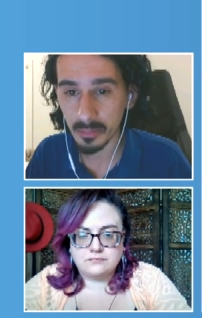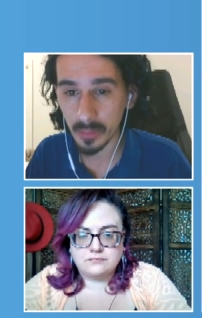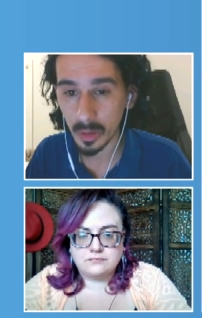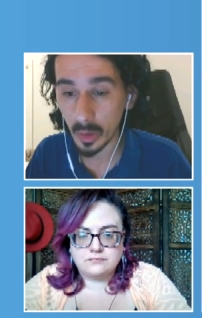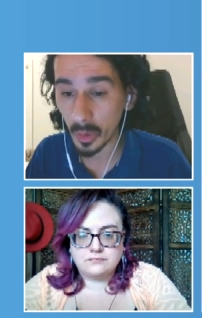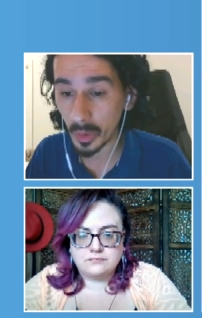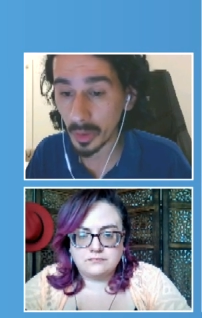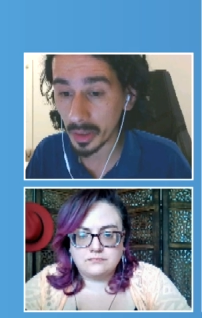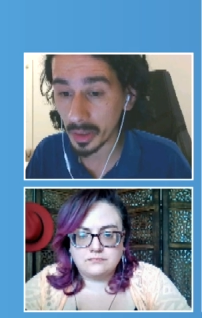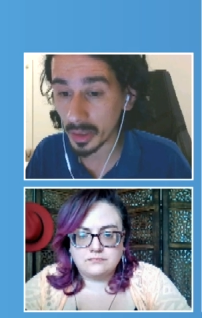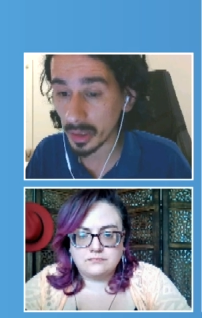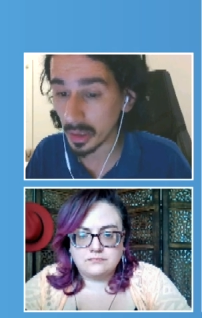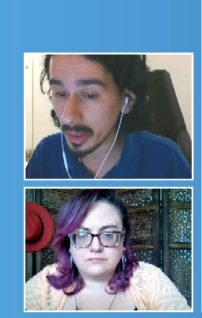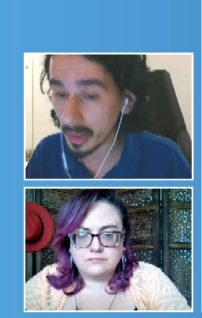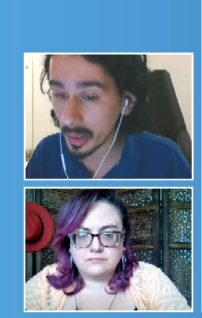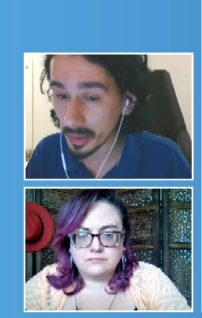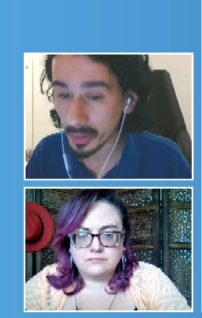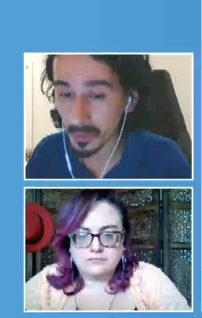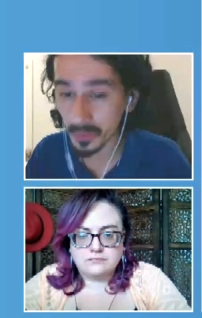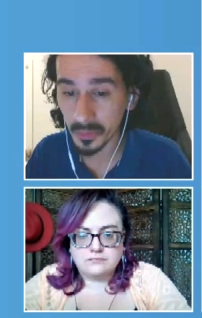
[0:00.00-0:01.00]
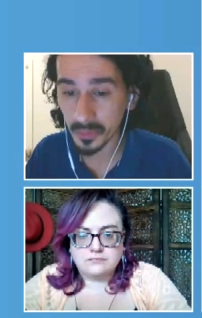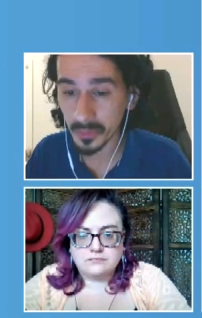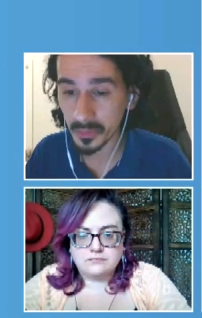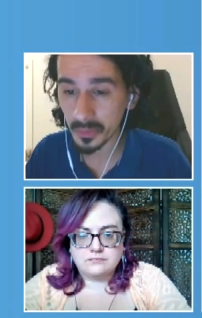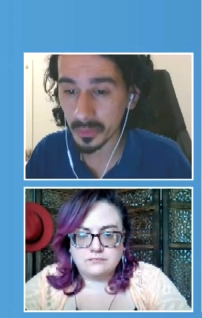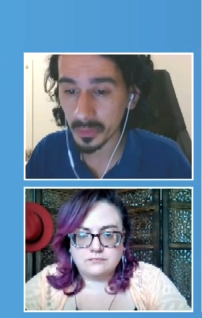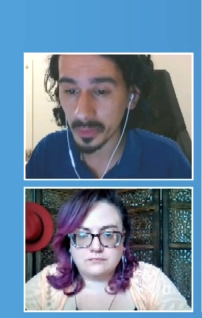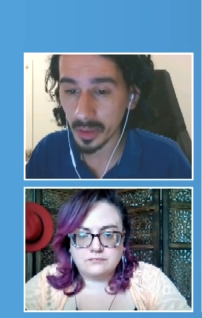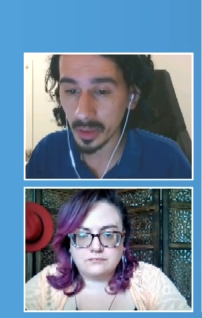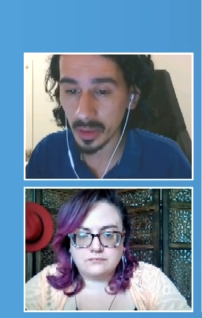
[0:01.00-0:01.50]
Speaker 1: learning a lot of,
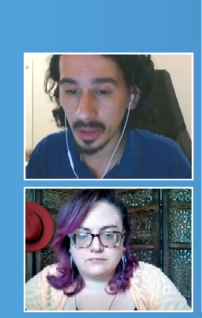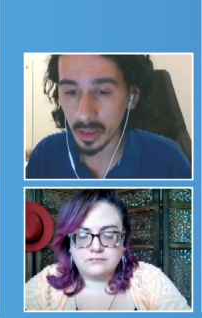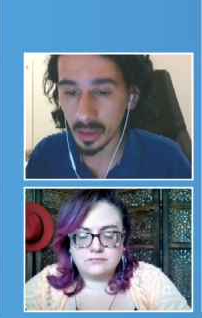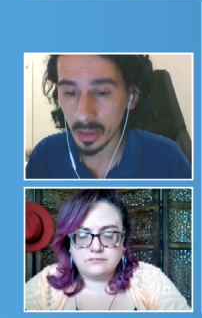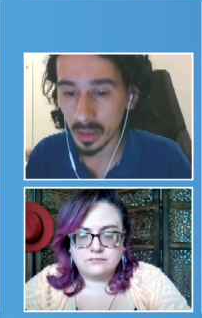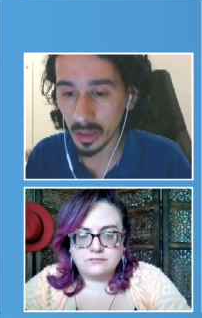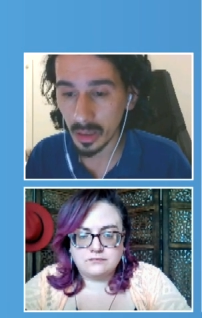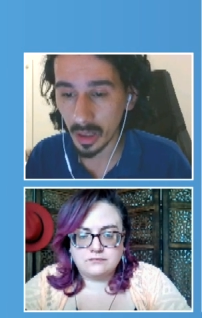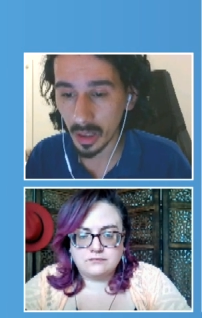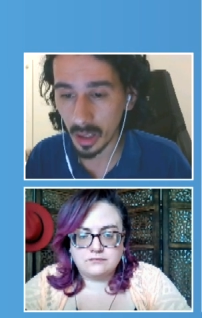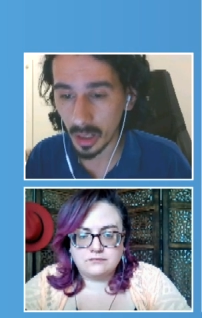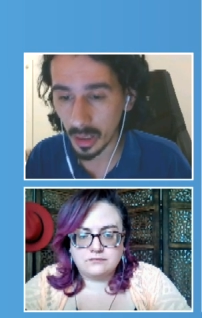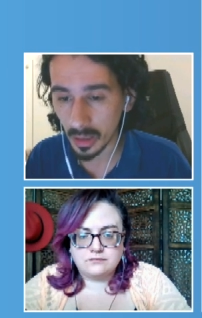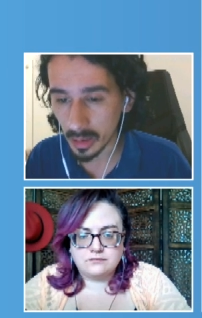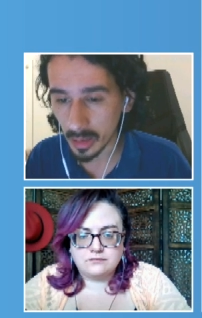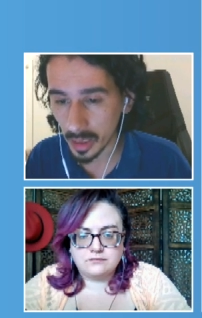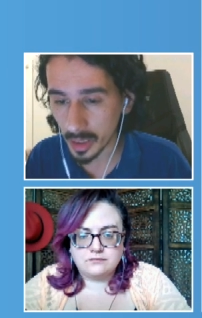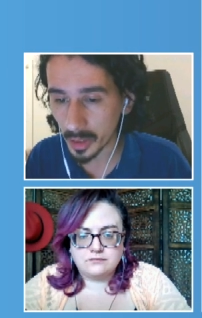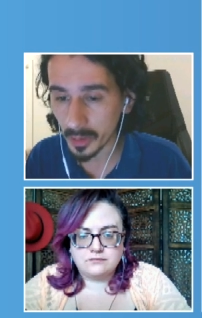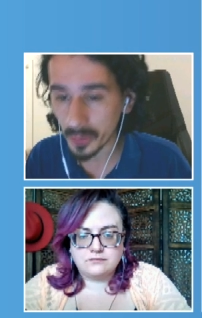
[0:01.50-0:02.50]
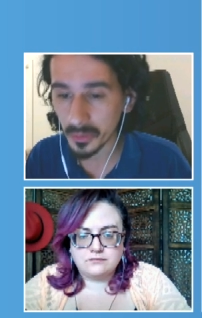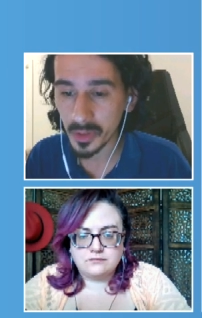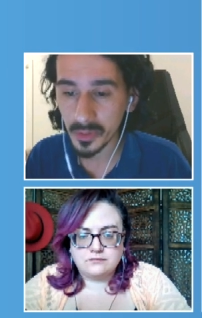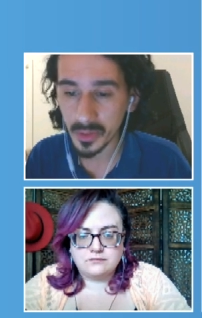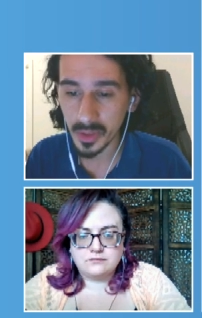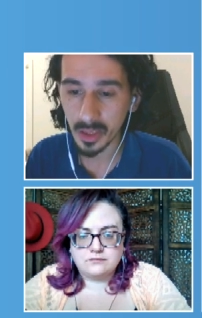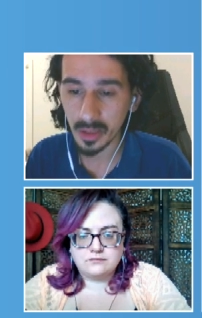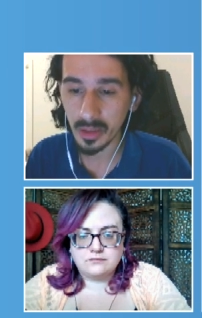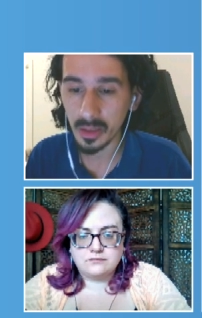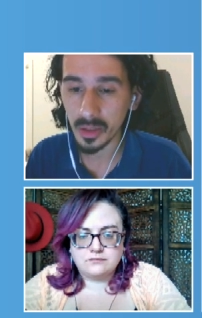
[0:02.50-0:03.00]
a lot of new
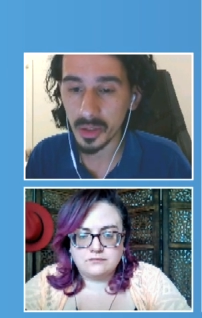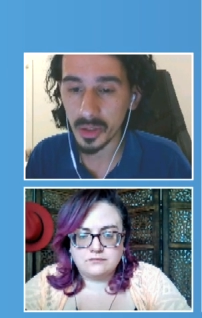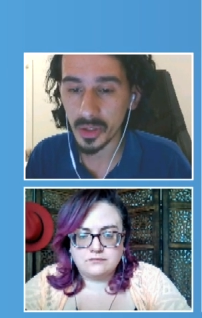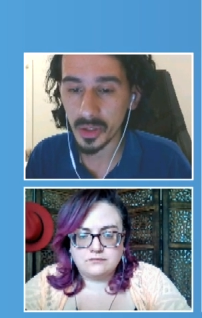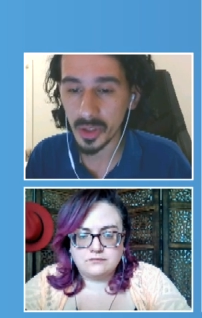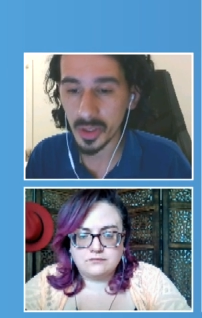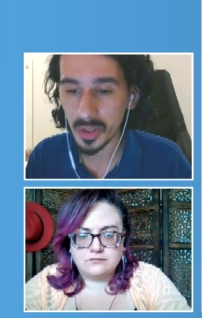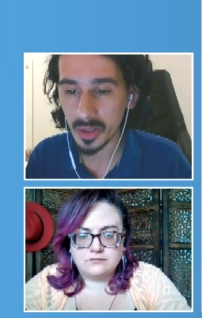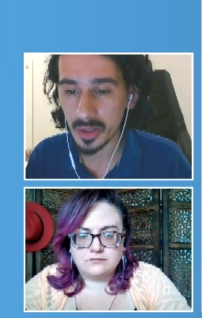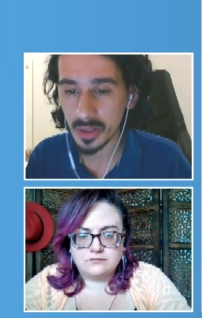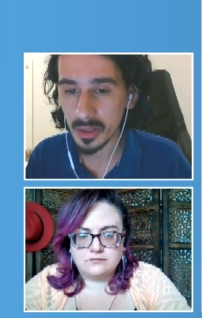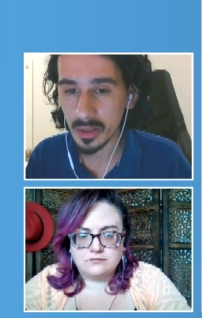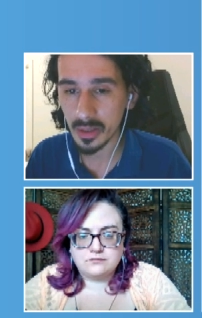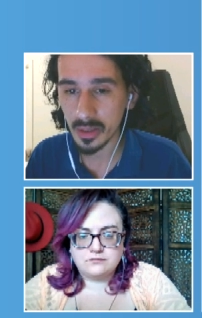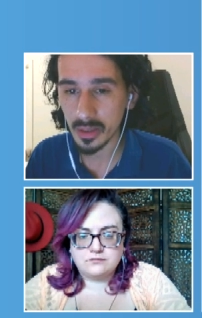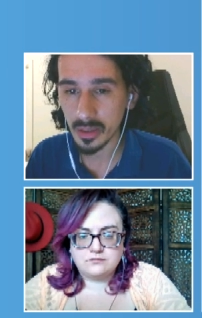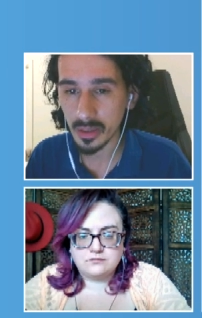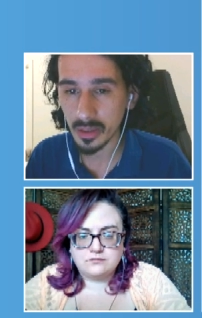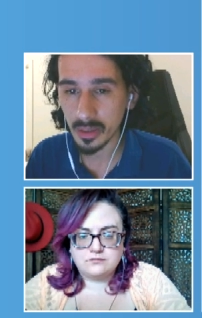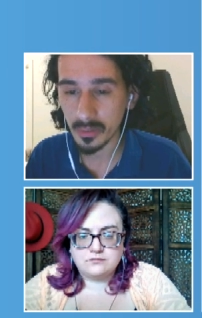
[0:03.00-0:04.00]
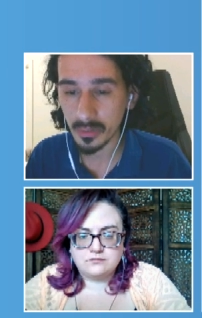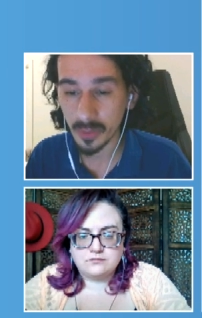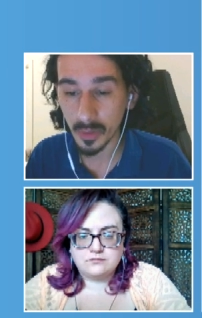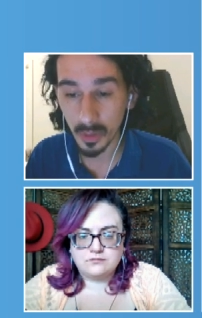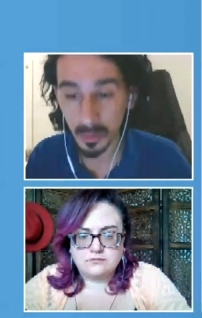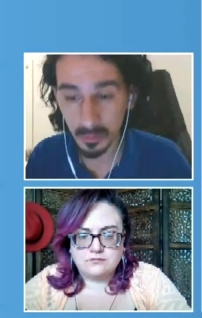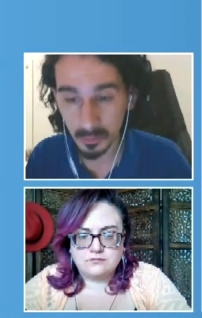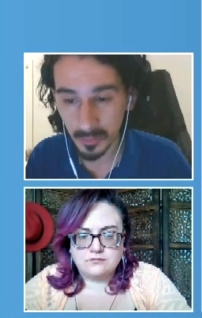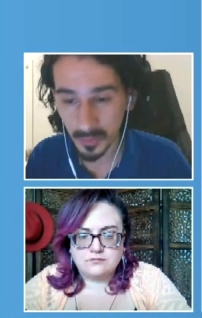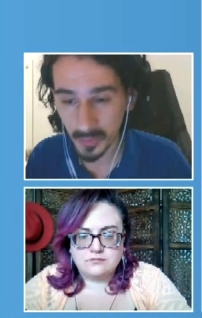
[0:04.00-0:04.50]
technologies
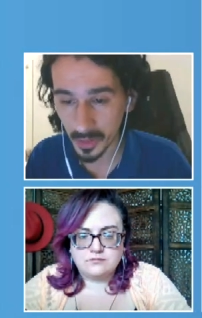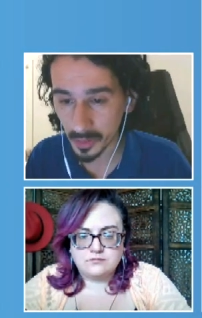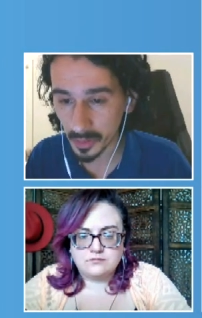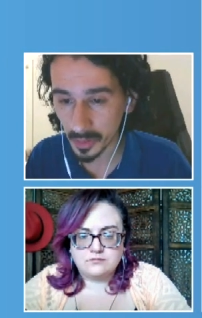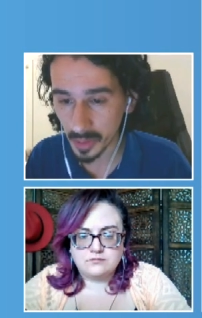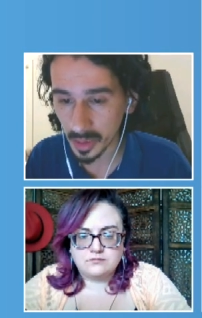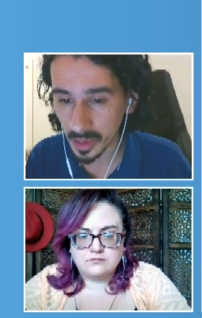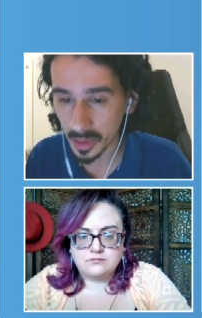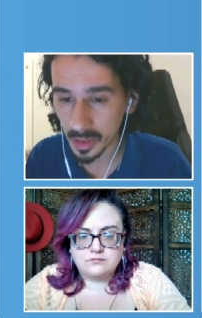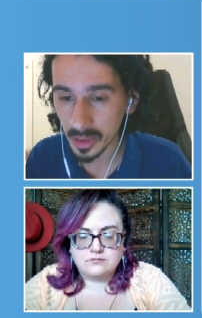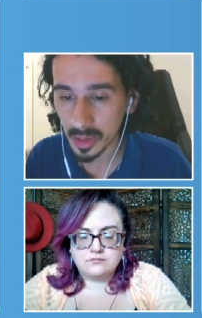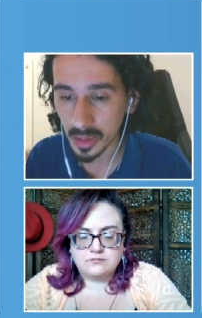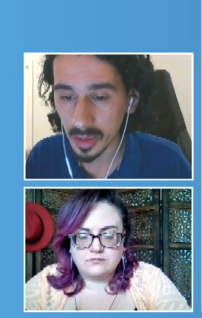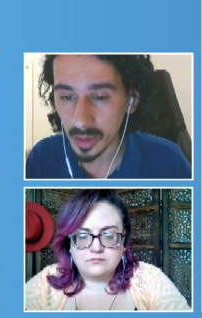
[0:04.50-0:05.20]
from Fedora